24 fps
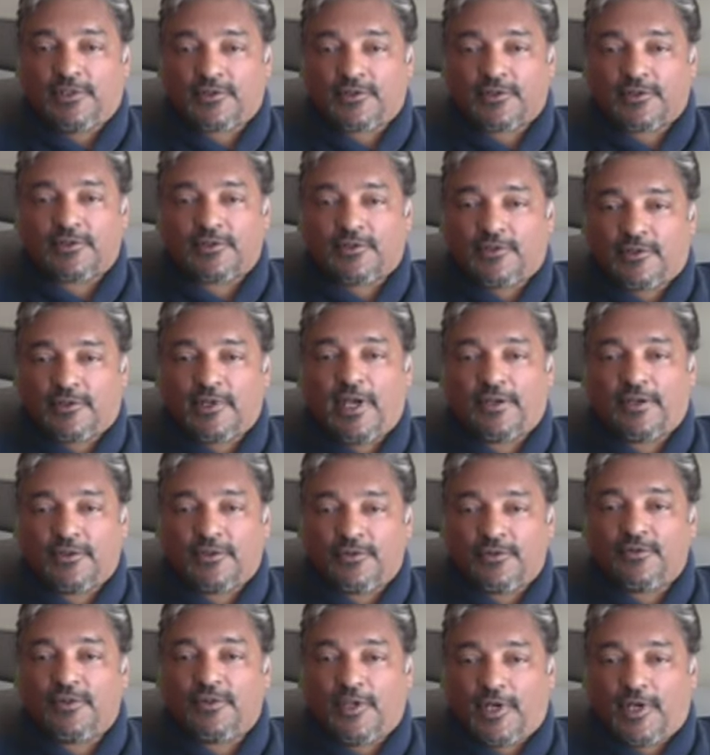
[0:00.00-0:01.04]
to learn how to
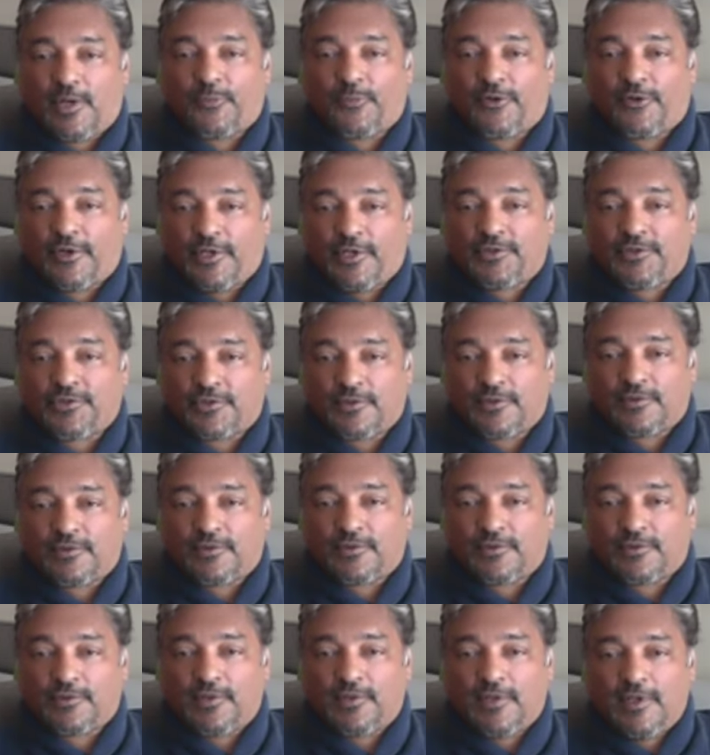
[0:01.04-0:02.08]
do the operation,
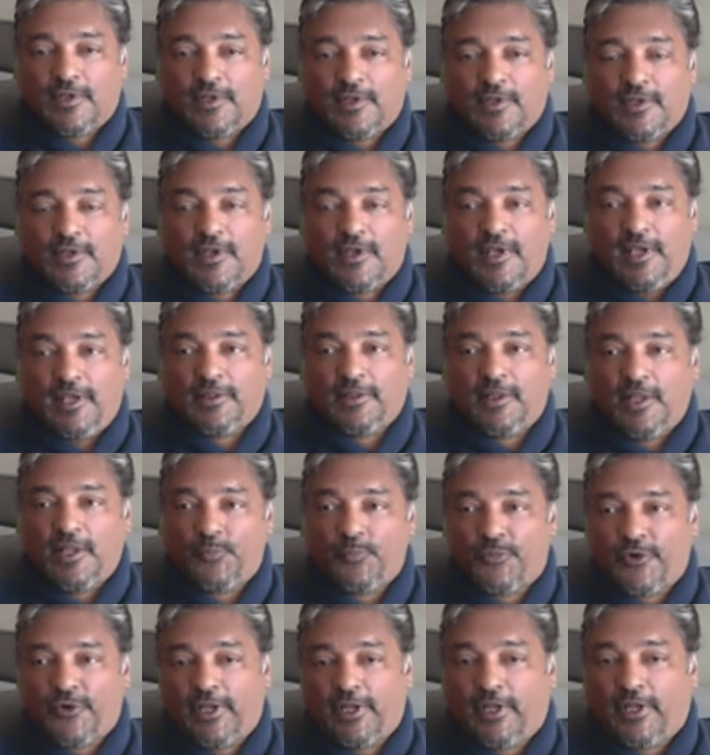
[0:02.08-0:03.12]
and they
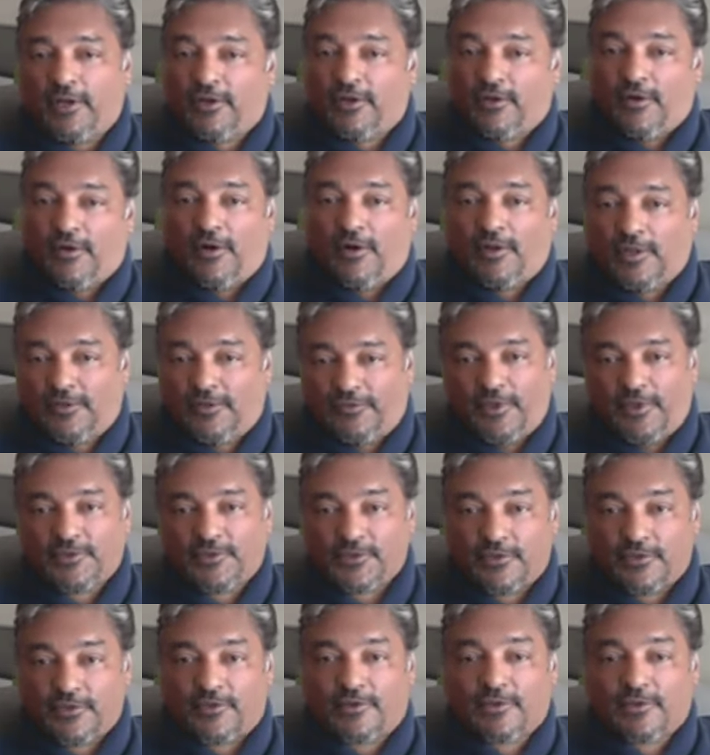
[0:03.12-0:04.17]
bring in all of us
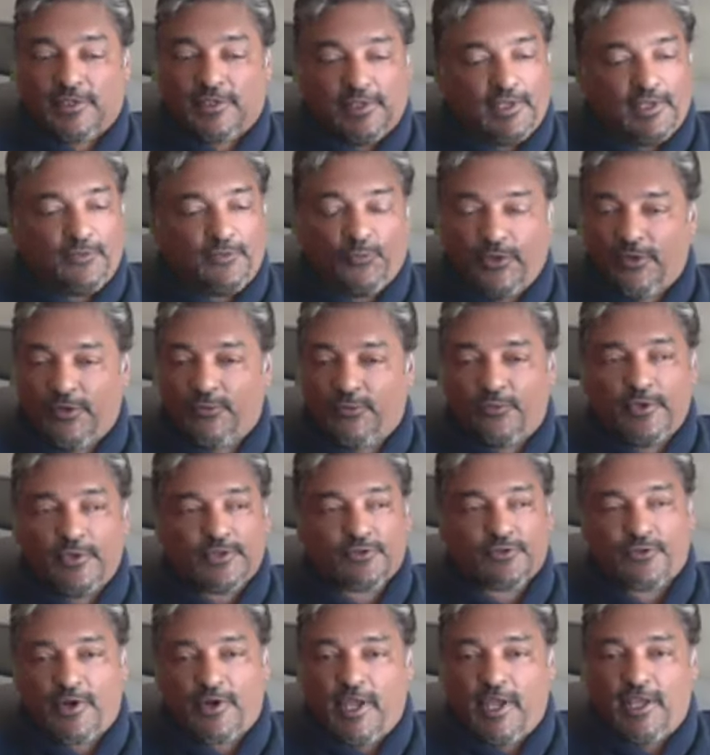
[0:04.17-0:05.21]
early, and we
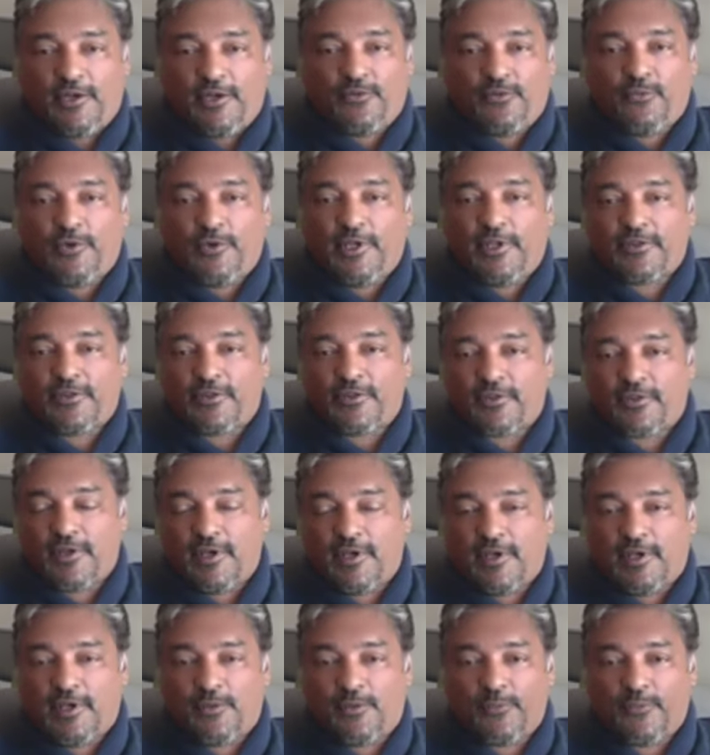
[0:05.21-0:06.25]
train with
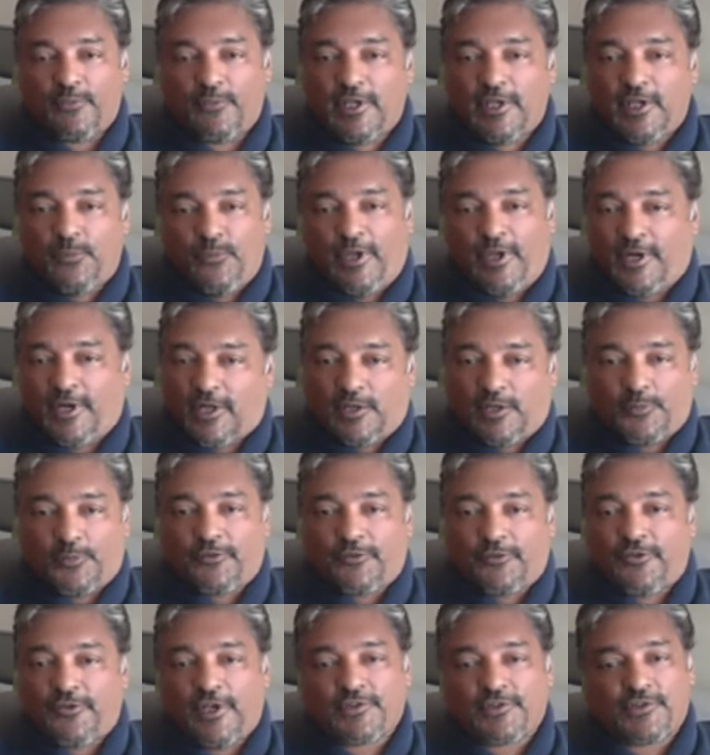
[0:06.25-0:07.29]
medical
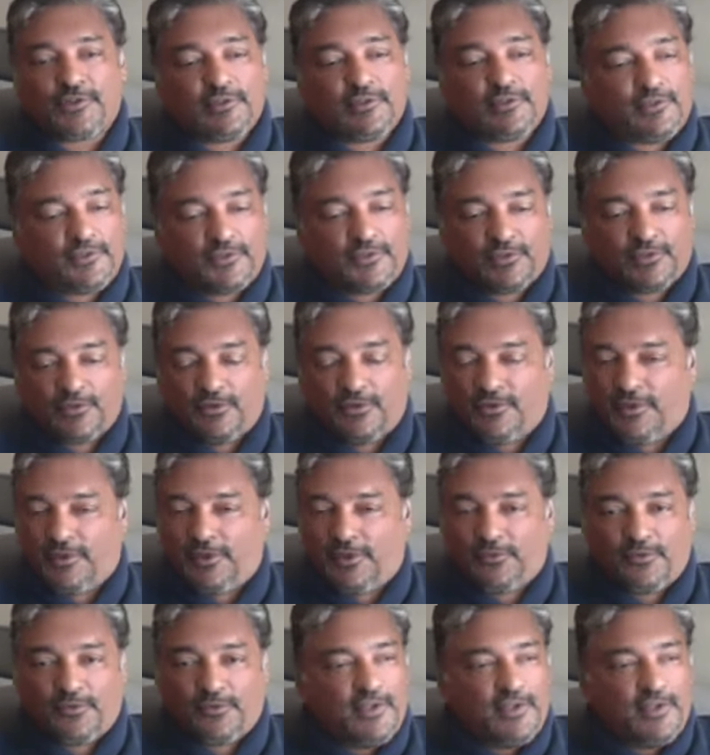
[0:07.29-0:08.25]
professionals so that,